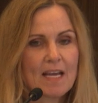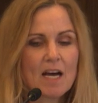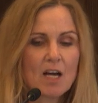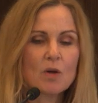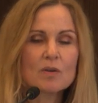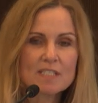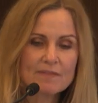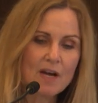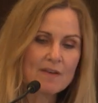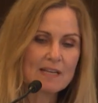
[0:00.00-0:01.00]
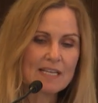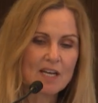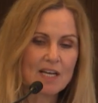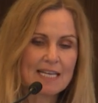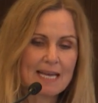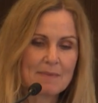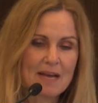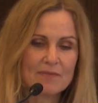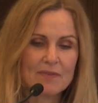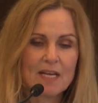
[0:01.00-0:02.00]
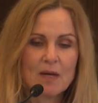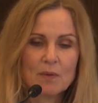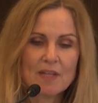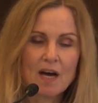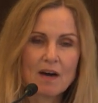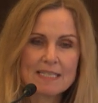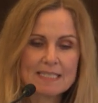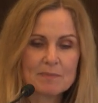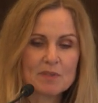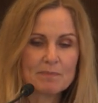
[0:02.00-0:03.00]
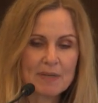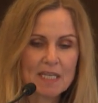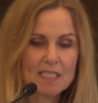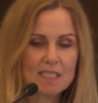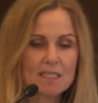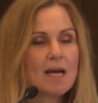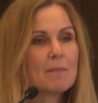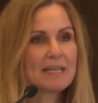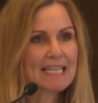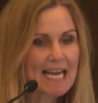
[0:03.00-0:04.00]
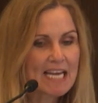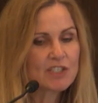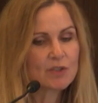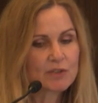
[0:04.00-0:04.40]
A long survival in early MF with a high symptom burden but occasional